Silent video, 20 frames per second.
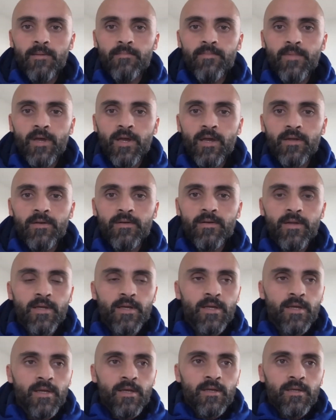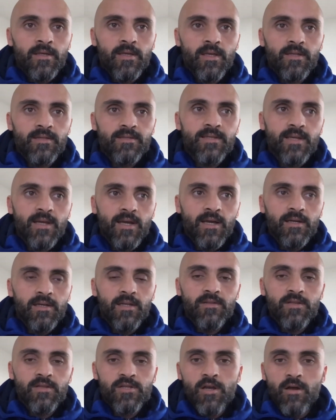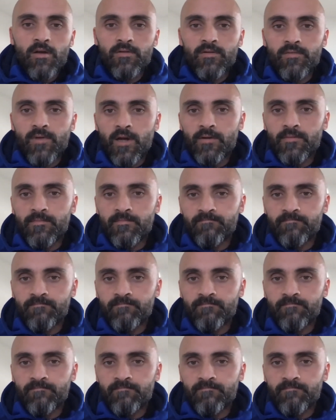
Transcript: and get the show on the road.